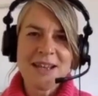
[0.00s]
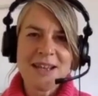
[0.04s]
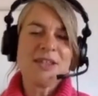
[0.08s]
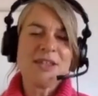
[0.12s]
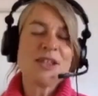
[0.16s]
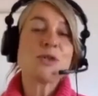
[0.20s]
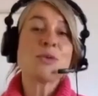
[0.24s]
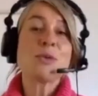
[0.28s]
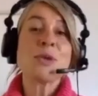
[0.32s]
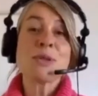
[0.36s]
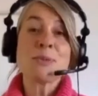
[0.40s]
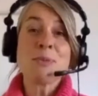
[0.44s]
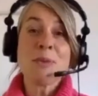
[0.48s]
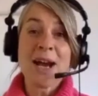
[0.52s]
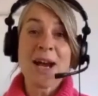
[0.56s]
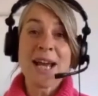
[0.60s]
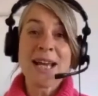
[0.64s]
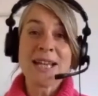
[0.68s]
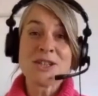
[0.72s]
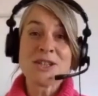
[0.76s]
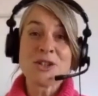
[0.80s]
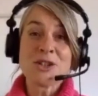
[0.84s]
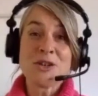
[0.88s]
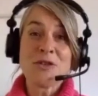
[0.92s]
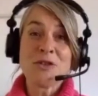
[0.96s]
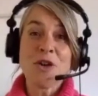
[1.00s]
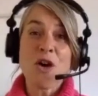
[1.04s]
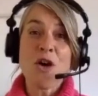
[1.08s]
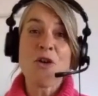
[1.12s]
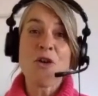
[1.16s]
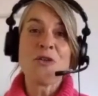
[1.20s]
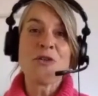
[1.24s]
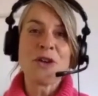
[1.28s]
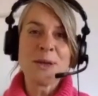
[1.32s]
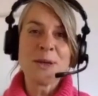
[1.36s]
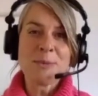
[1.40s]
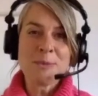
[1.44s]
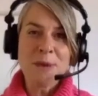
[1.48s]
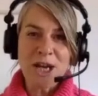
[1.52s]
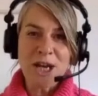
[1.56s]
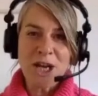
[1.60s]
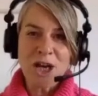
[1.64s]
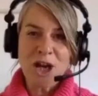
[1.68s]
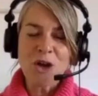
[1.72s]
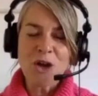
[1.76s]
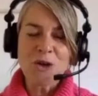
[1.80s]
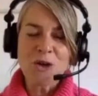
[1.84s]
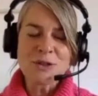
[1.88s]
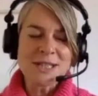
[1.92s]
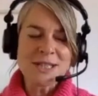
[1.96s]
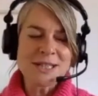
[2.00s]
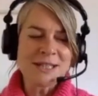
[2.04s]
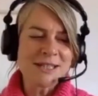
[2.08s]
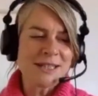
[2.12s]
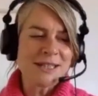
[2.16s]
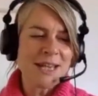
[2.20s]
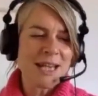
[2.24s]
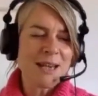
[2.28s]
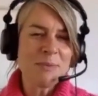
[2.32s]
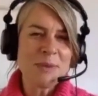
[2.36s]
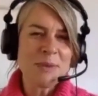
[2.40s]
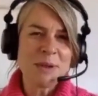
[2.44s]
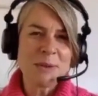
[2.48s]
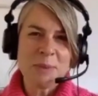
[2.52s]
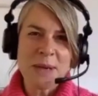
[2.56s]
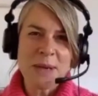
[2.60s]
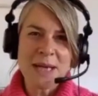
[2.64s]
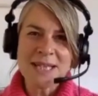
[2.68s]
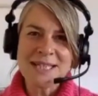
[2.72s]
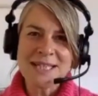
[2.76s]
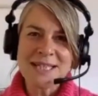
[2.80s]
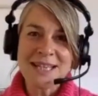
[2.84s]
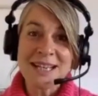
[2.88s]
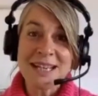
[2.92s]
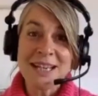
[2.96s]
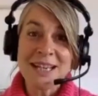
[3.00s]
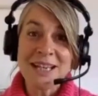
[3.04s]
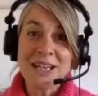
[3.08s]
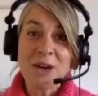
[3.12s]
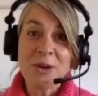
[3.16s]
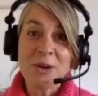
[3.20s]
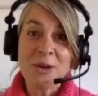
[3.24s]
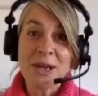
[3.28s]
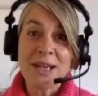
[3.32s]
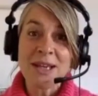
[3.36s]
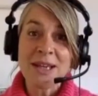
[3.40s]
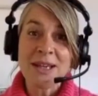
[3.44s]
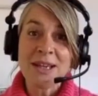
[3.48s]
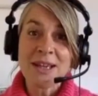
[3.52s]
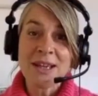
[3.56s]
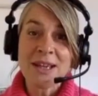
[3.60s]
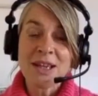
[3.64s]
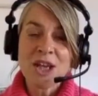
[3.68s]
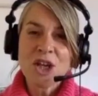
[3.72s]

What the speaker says: this was my sort of offering, my closing statement, basically going,